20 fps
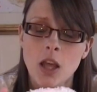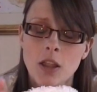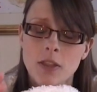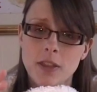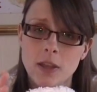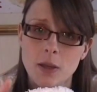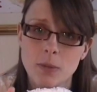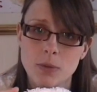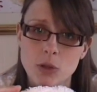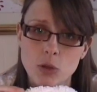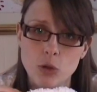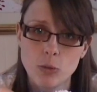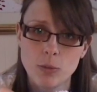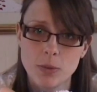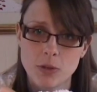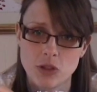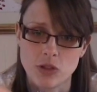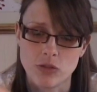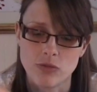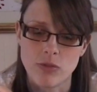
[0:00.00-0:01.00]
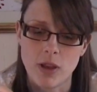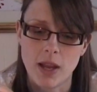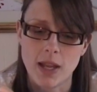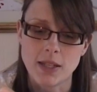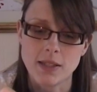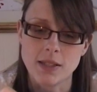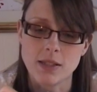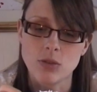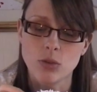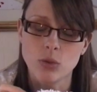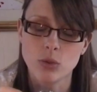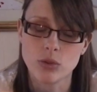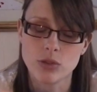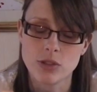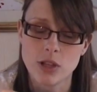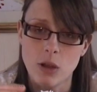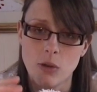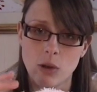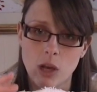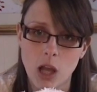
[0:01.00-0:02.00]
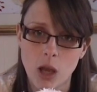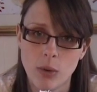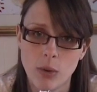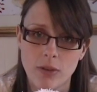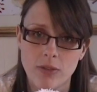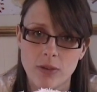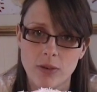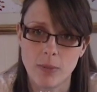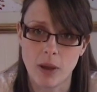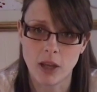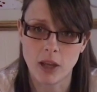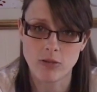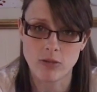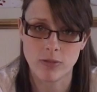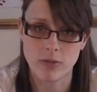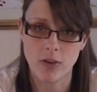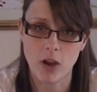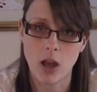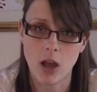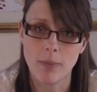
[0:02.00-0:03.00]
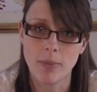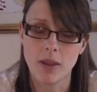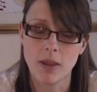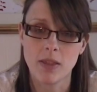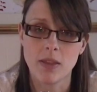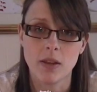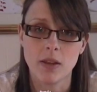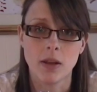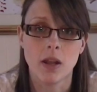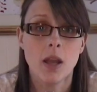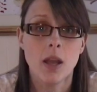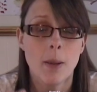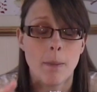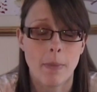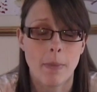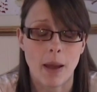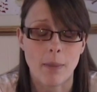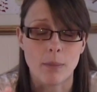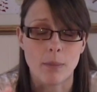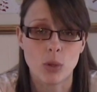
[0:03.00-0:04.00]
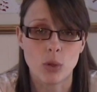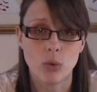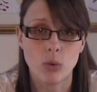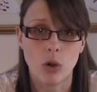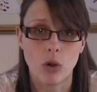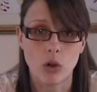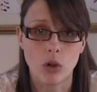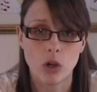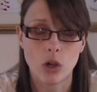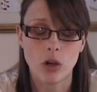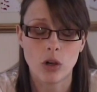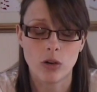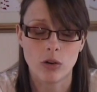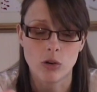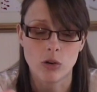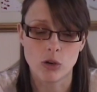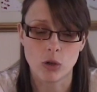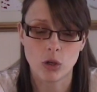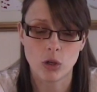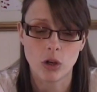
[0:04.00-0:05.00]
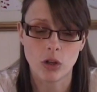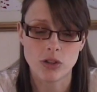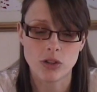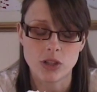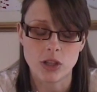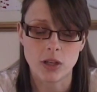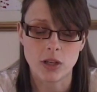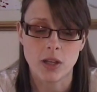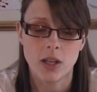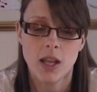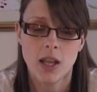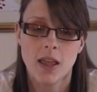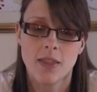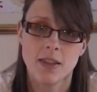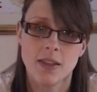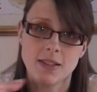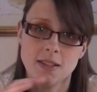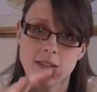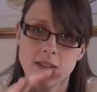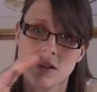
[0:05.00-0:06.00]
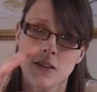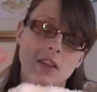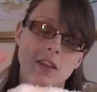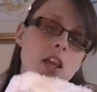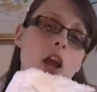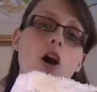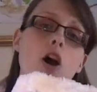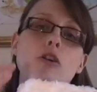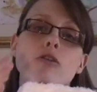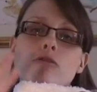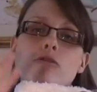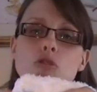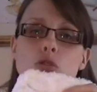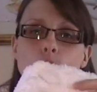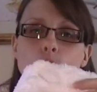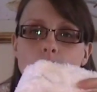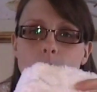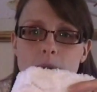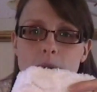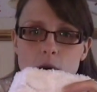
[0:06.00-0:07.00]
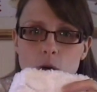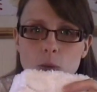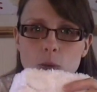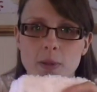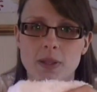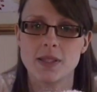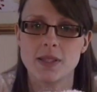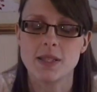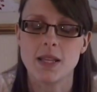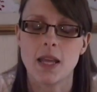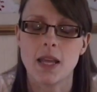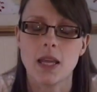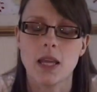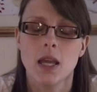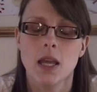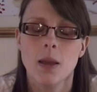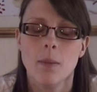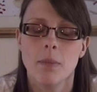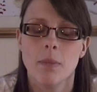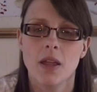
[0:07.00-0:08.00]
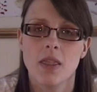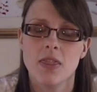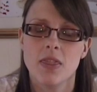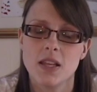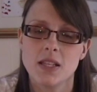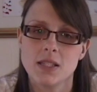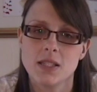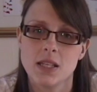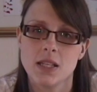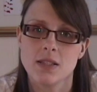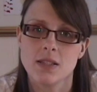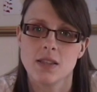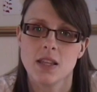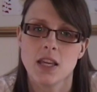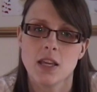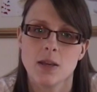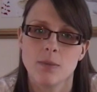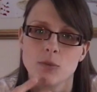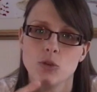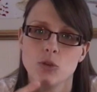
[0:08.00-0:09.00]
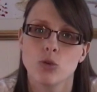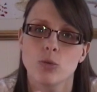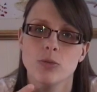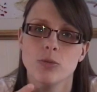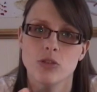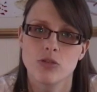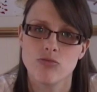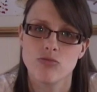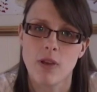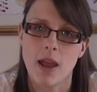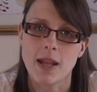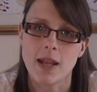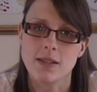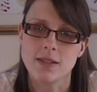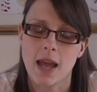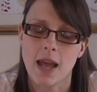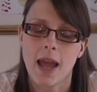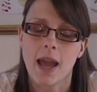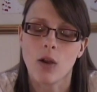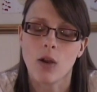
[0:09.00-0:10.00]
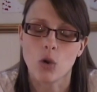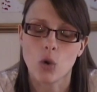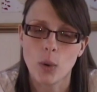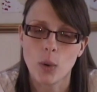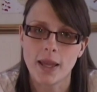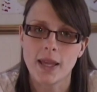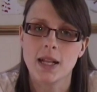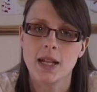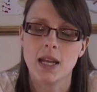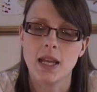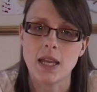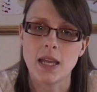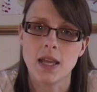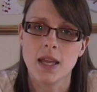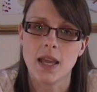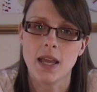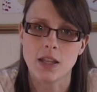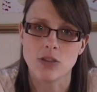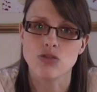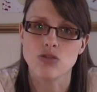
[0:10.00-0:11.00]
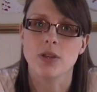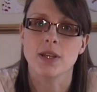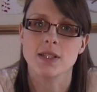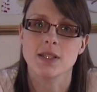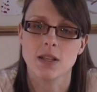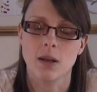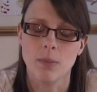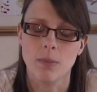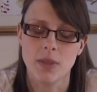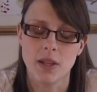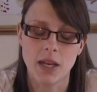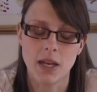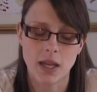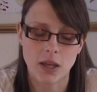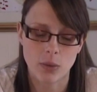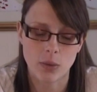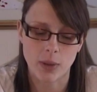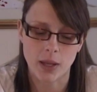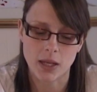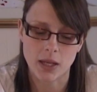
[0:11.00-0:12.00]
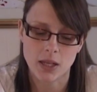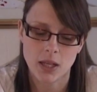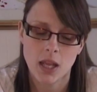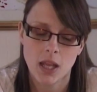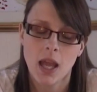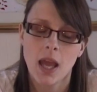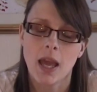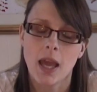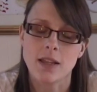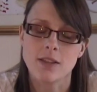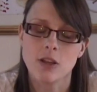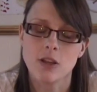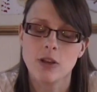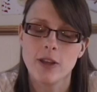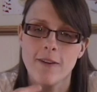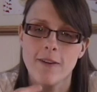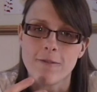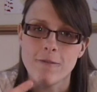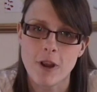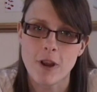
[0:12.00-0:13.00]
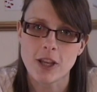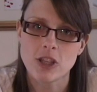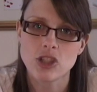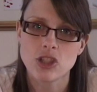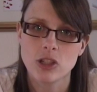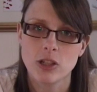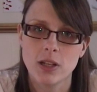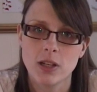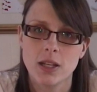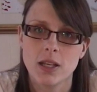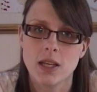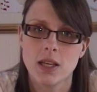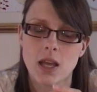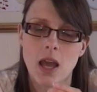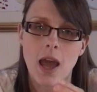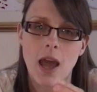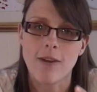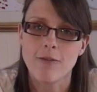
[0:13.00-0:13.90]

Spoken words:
The absorption rate is also lower for microfiber than bamboo or cotton. This isn't the overall absorbency, but this is the absorption rate, so how quickly it drinks up the liquid. It's only fractionally